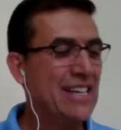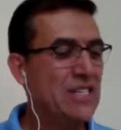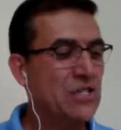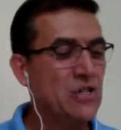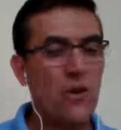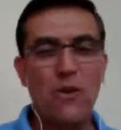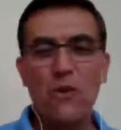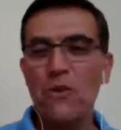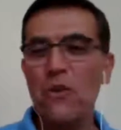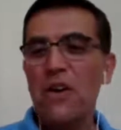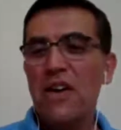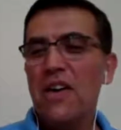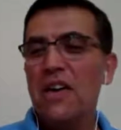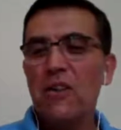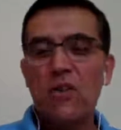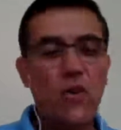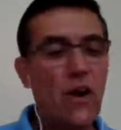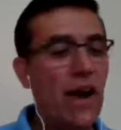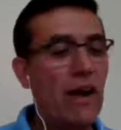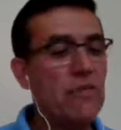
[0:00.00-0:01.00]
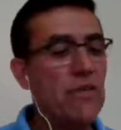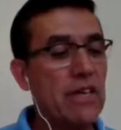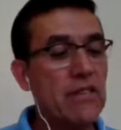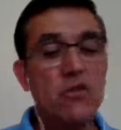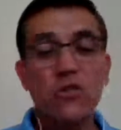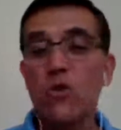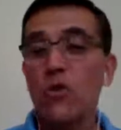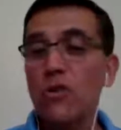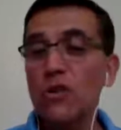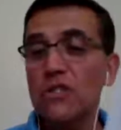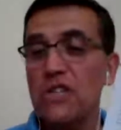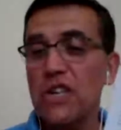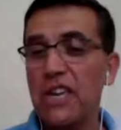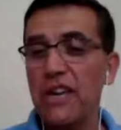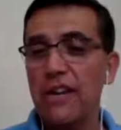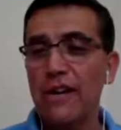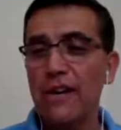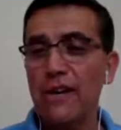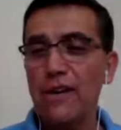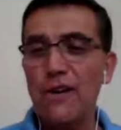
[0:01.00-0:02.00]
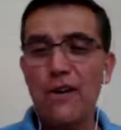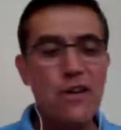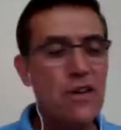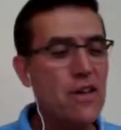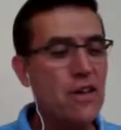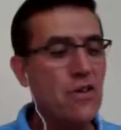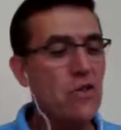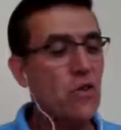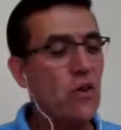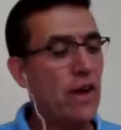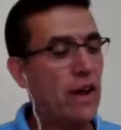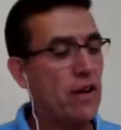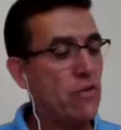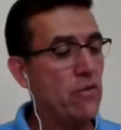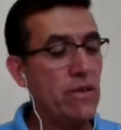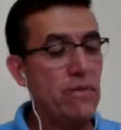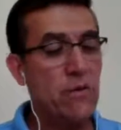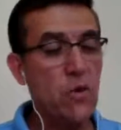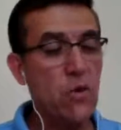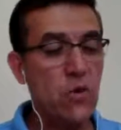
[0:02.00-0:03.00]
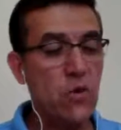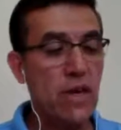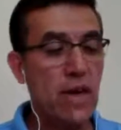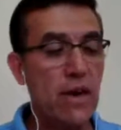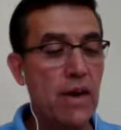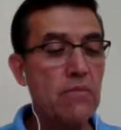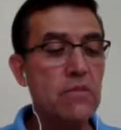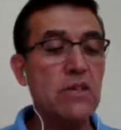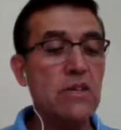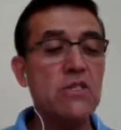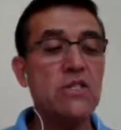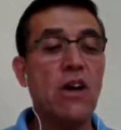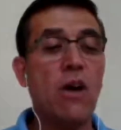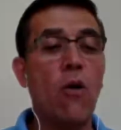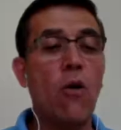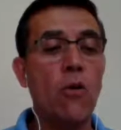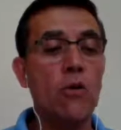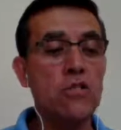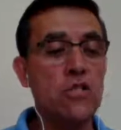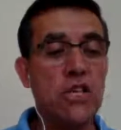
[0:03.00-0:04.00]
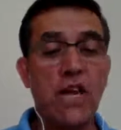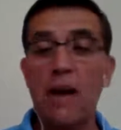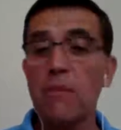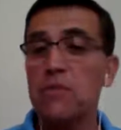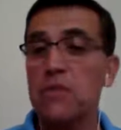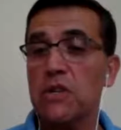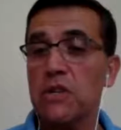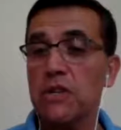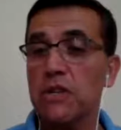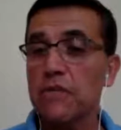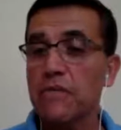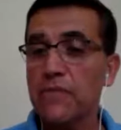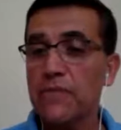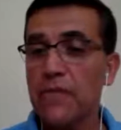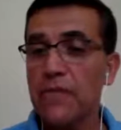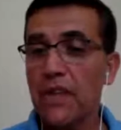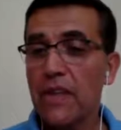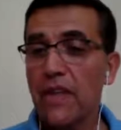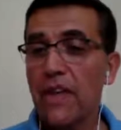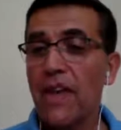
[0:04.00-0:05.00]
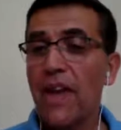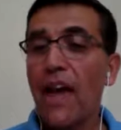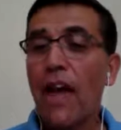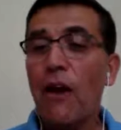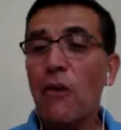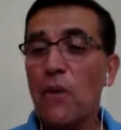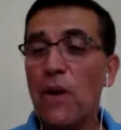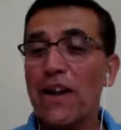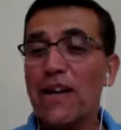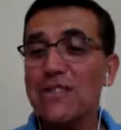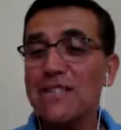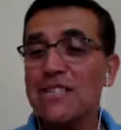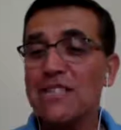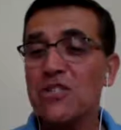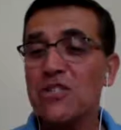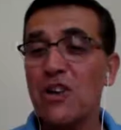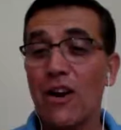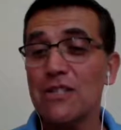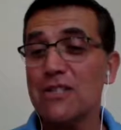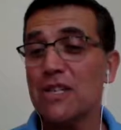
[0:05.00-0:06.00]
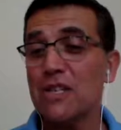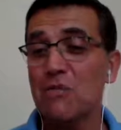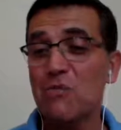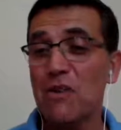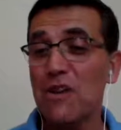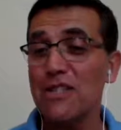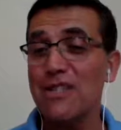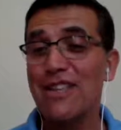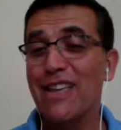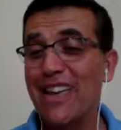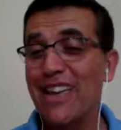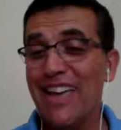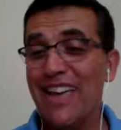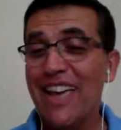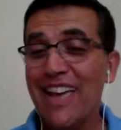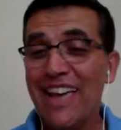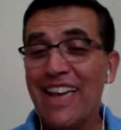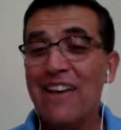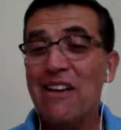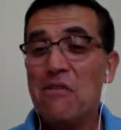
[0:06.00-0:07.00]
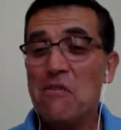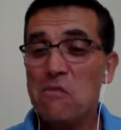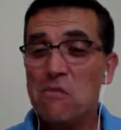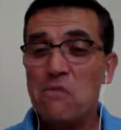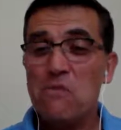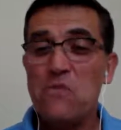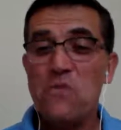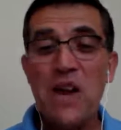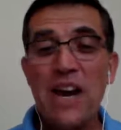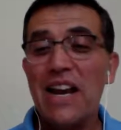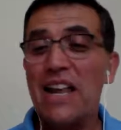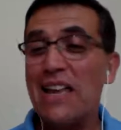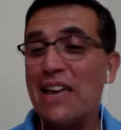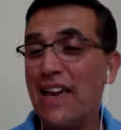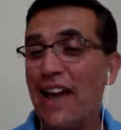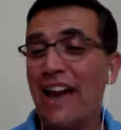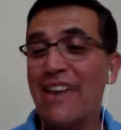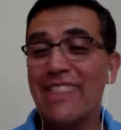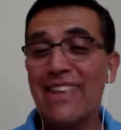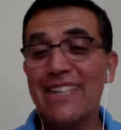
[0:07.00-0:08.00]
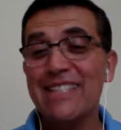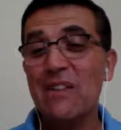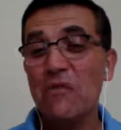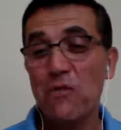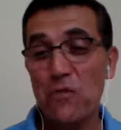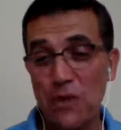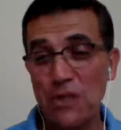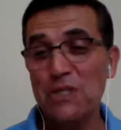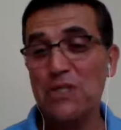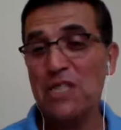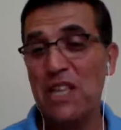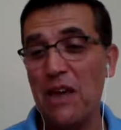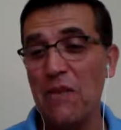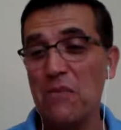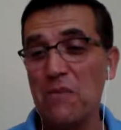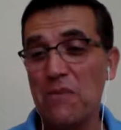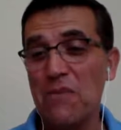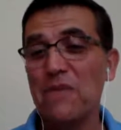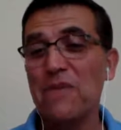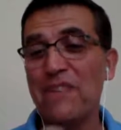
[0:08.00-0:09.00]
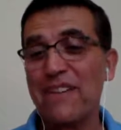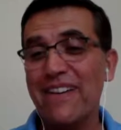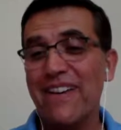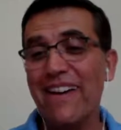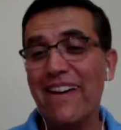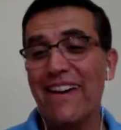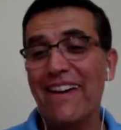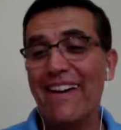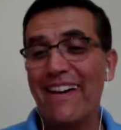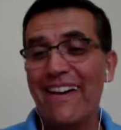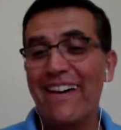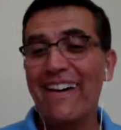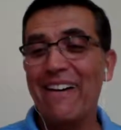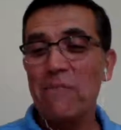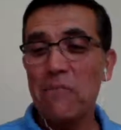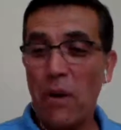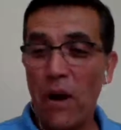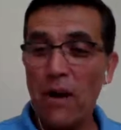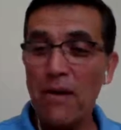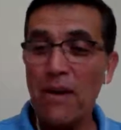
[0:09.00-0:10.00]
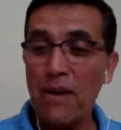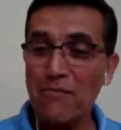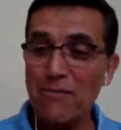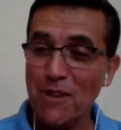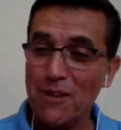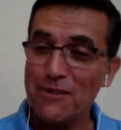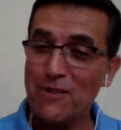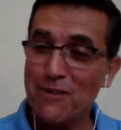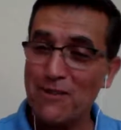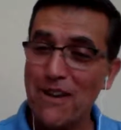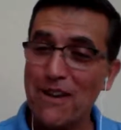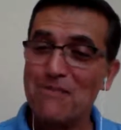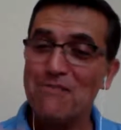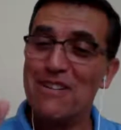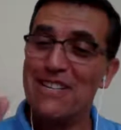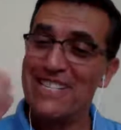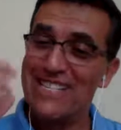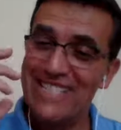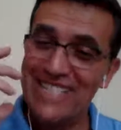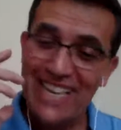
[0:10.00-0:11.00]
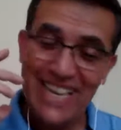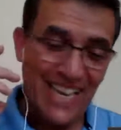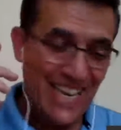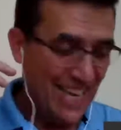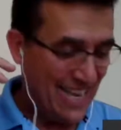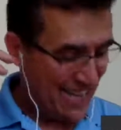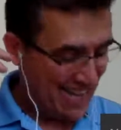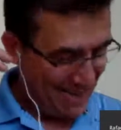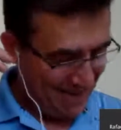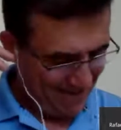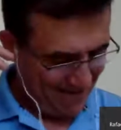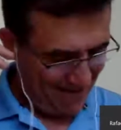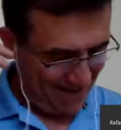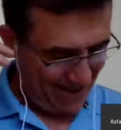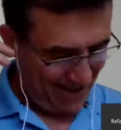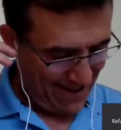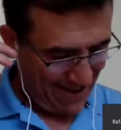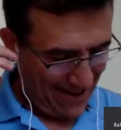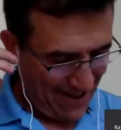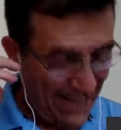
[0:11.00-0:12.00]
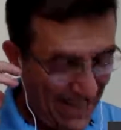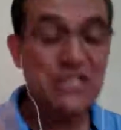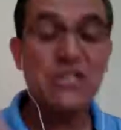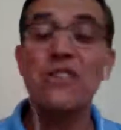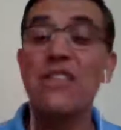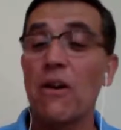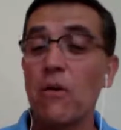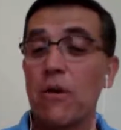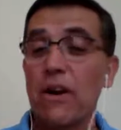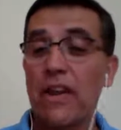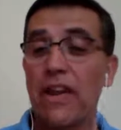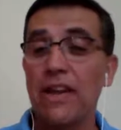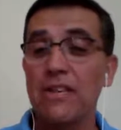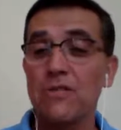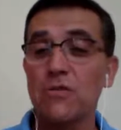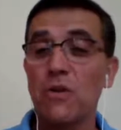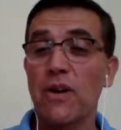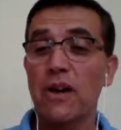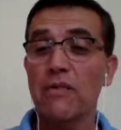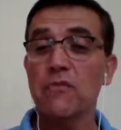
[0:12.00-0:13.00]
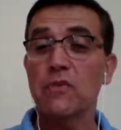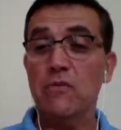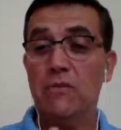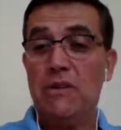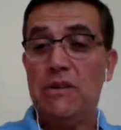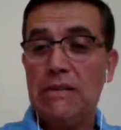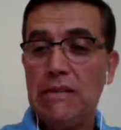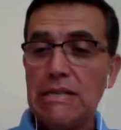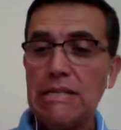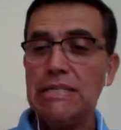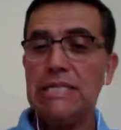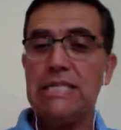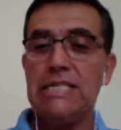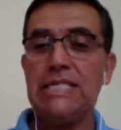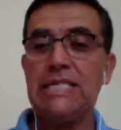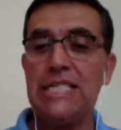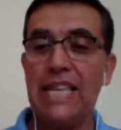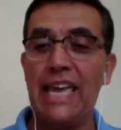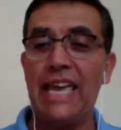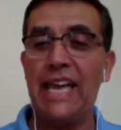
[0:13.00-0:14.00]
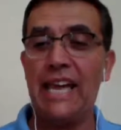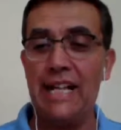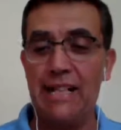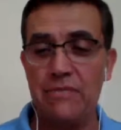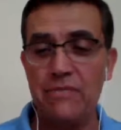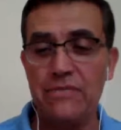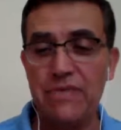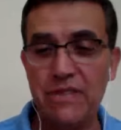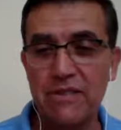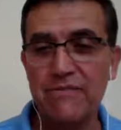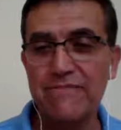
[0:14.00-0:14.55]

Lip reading: So you have the tools here. You can review them. There's a whole chapter, and we can discuss it. But really, I think the first step, probably I'm not correct, that it's in our case. We have to stay calm.